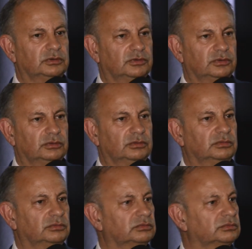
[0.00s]

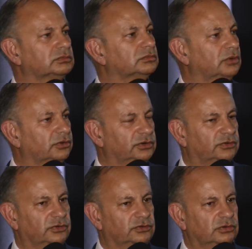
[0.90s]
to not
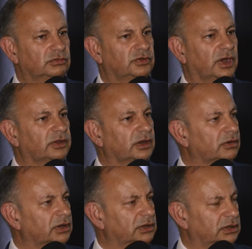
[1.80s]
just the Jews out
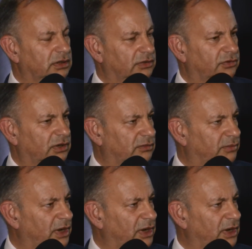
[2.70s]
there in, in